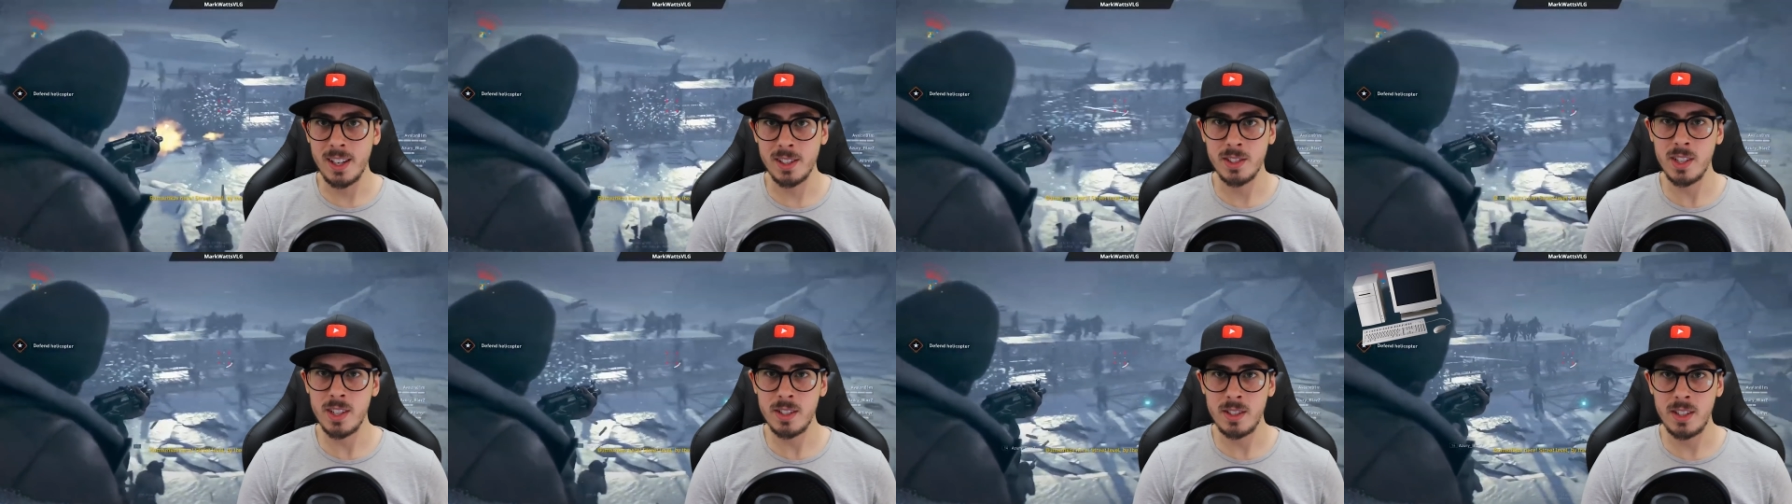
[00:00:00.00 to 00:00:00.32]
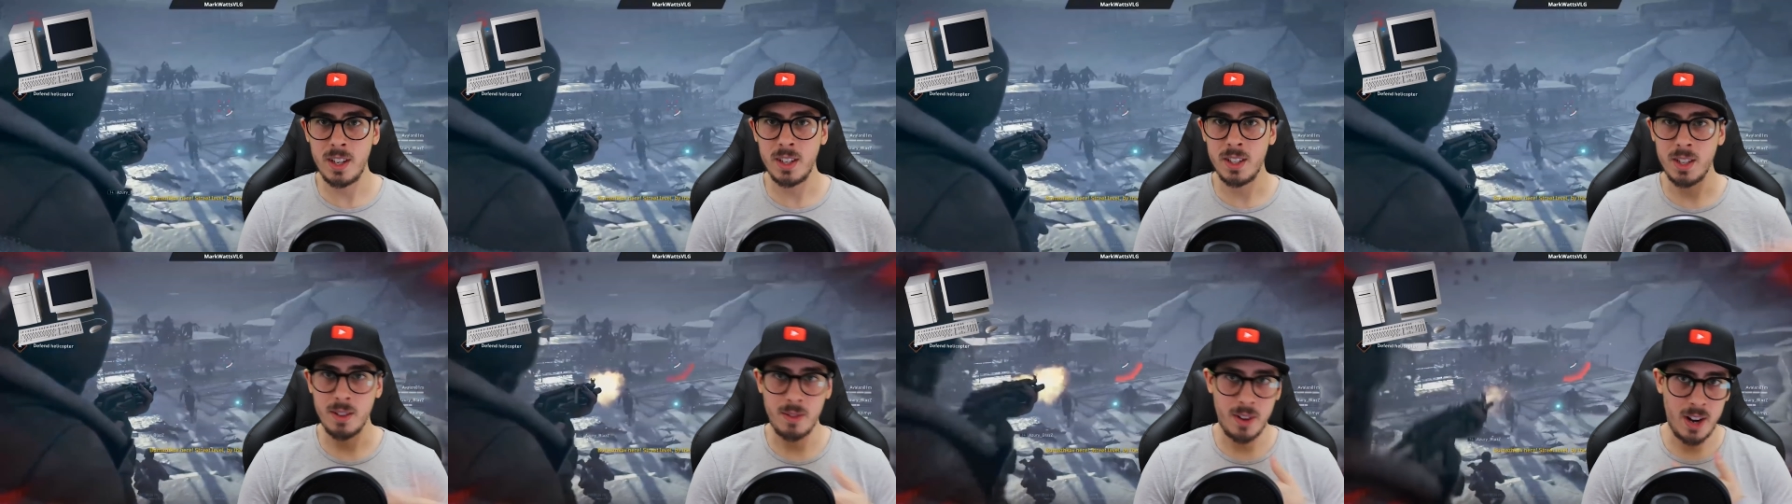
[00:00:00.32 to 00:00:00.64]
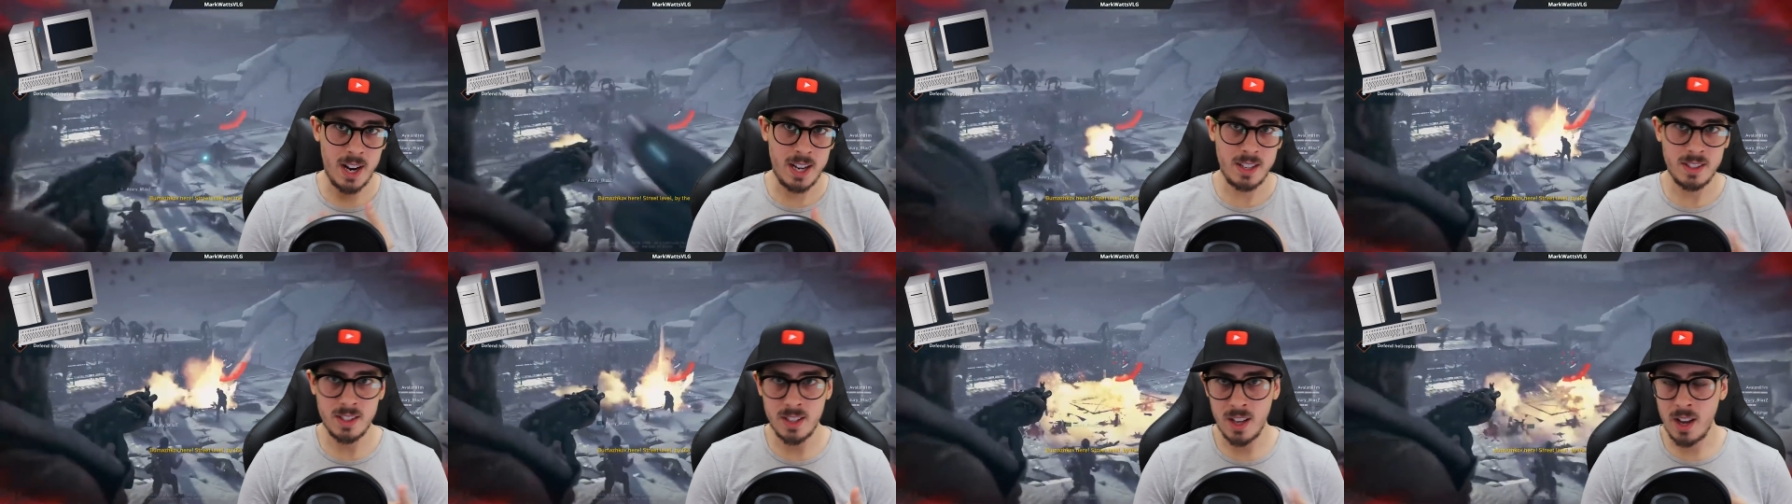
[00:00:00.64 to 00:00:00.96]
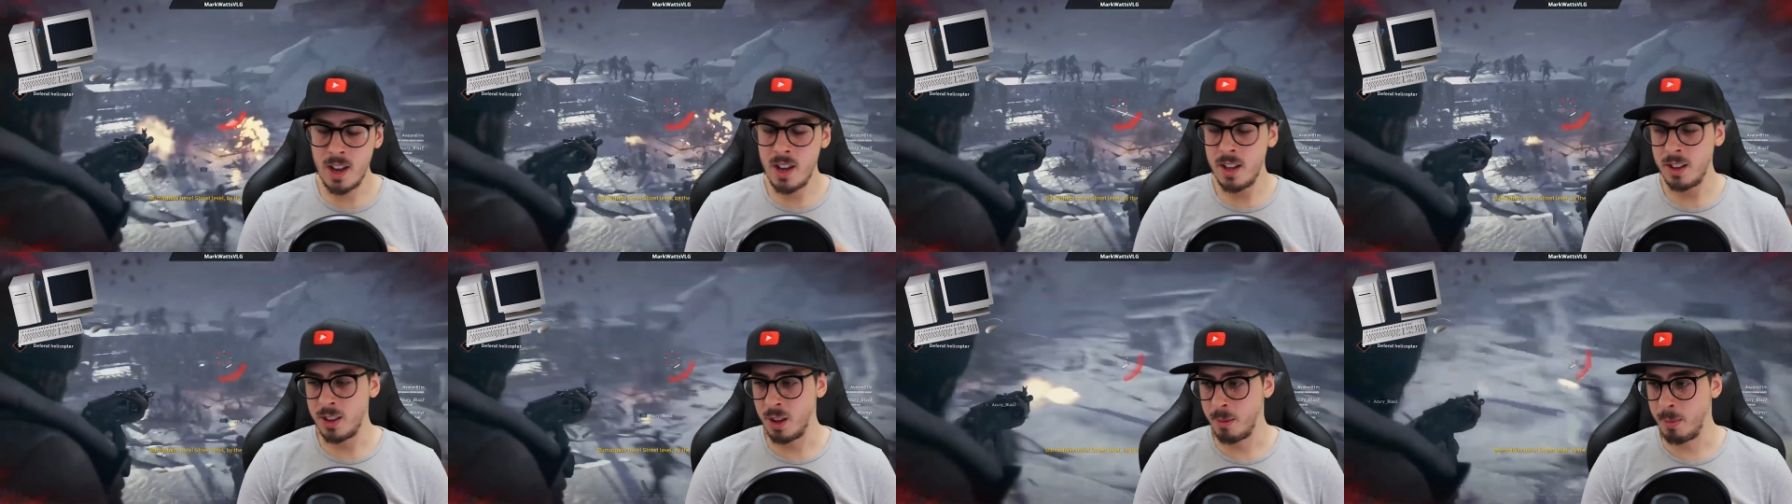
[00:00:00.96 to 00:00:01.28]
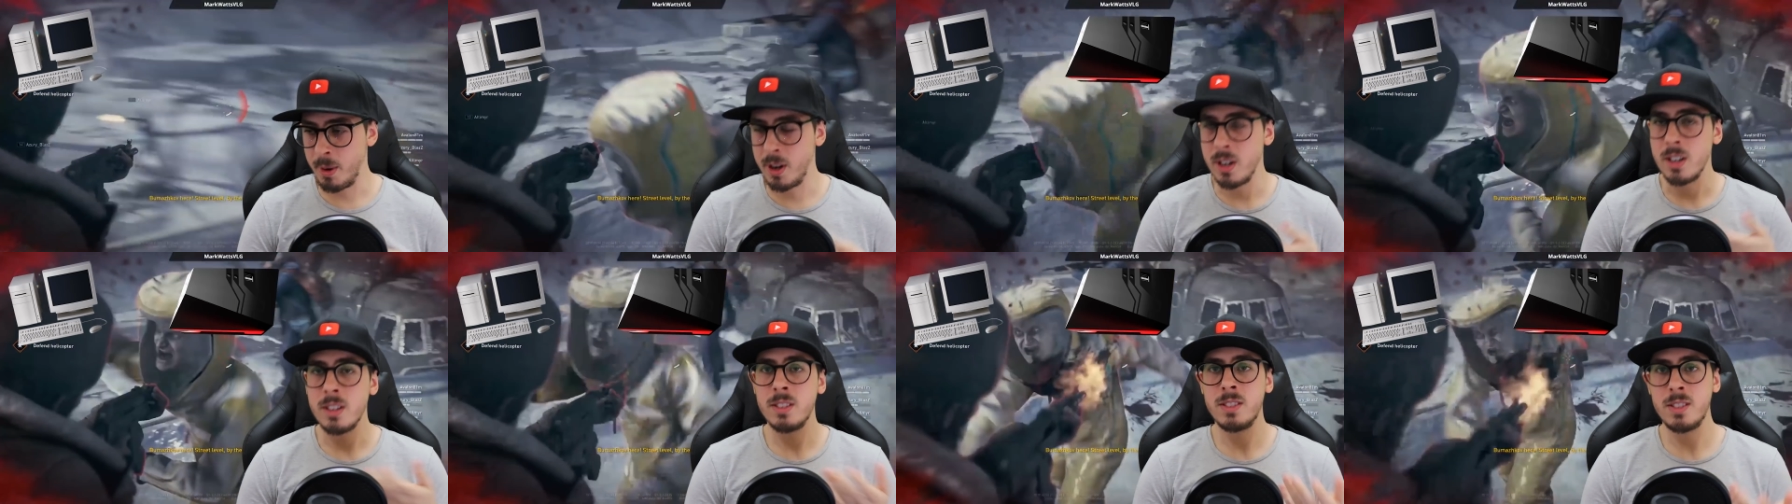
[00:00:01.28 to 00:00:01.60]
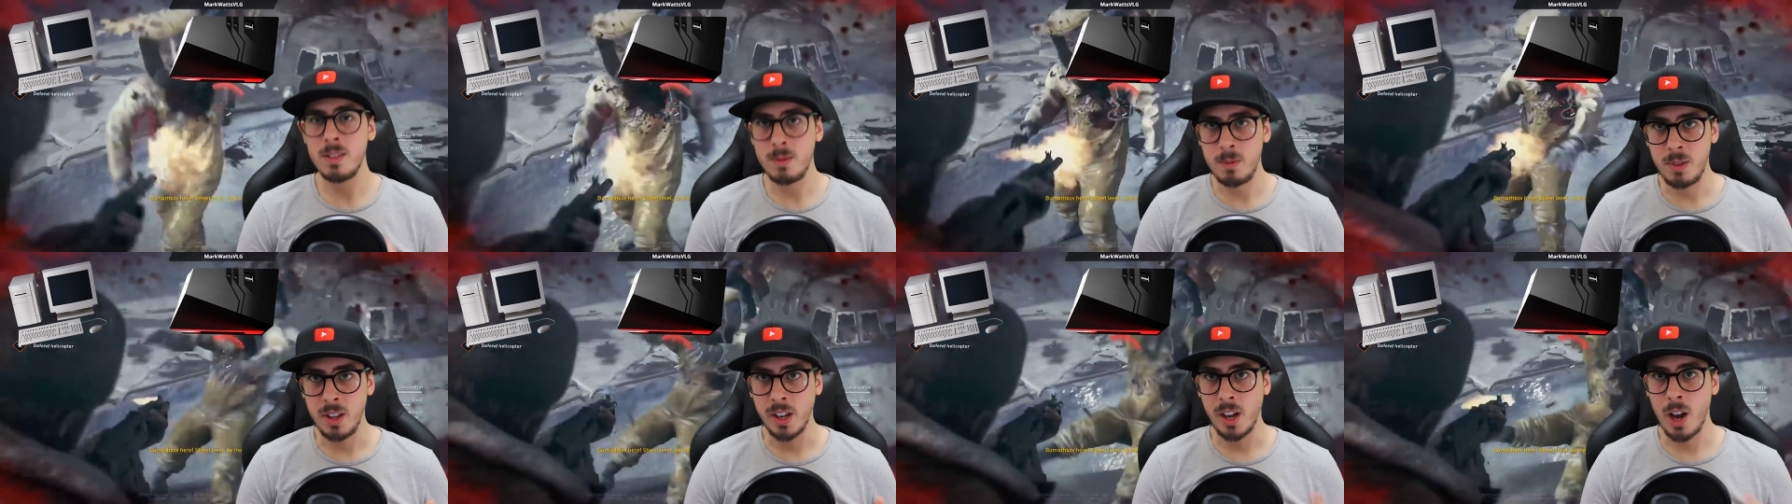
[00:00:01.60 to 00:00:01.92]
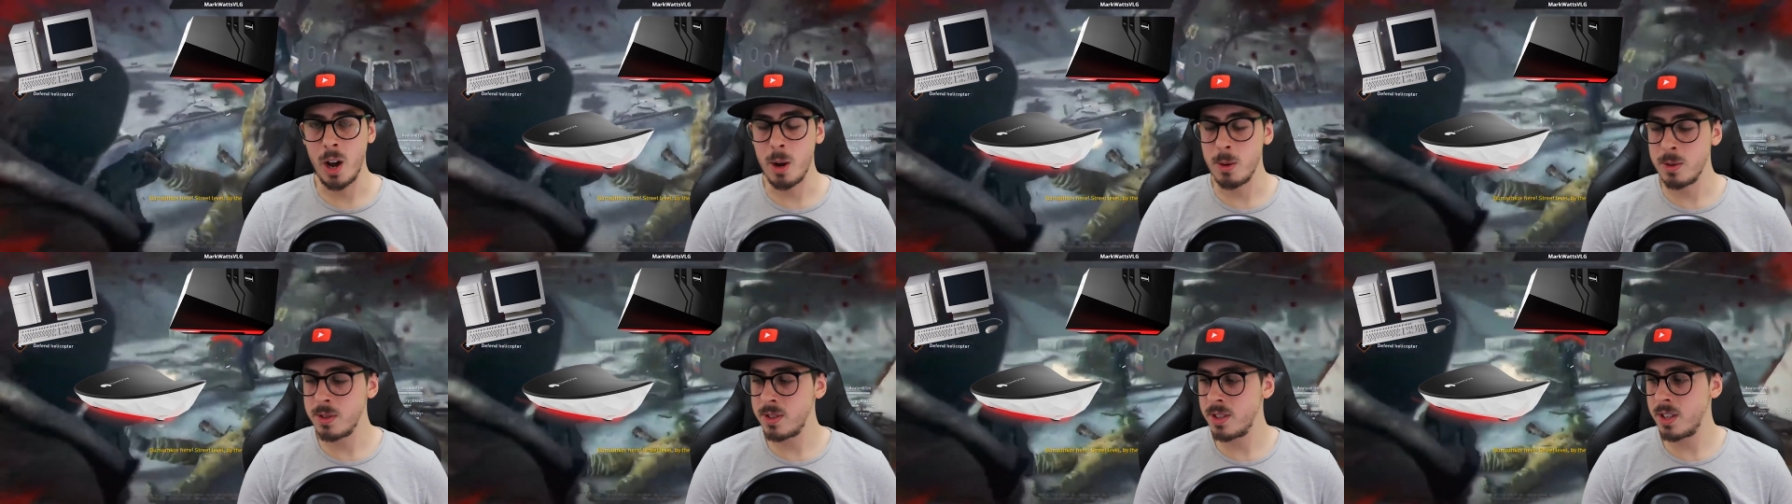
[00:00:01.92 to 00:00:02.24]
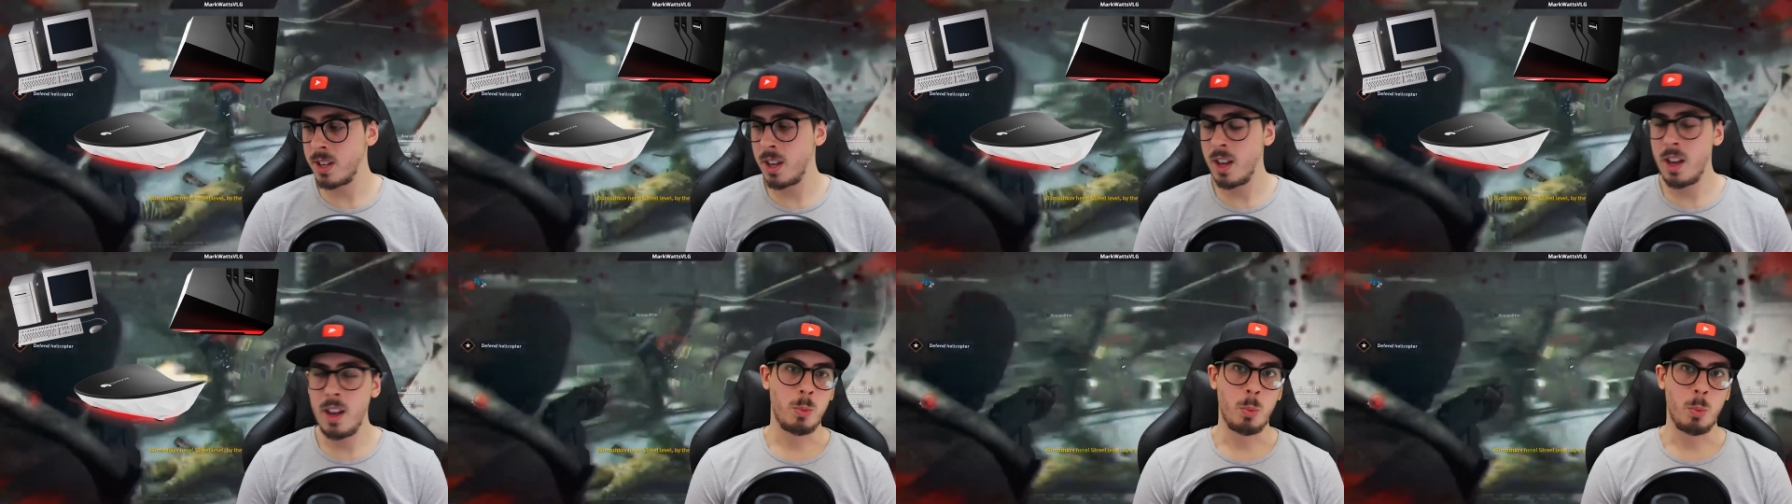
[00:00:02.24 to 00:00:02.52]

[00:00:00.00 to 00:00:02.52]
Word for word: existing device, the Box, the Ghost,